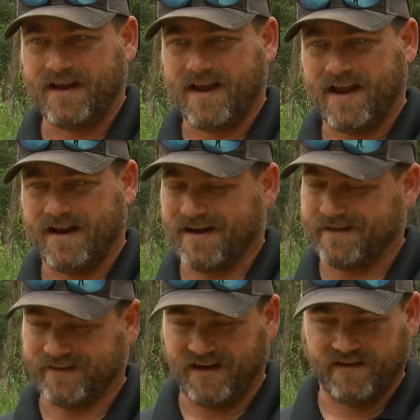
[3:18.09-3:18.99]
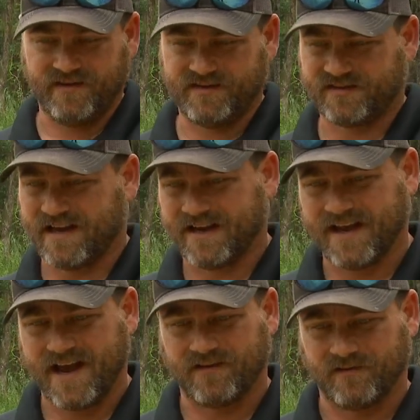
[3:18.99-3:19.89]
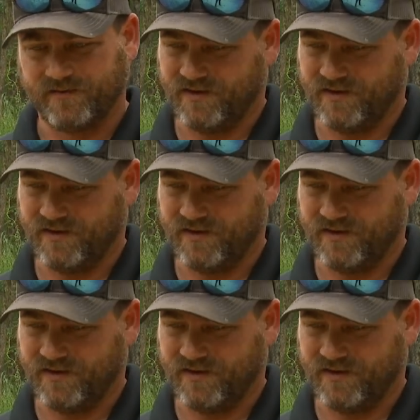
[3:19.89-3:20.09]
and I think of it just like cattle.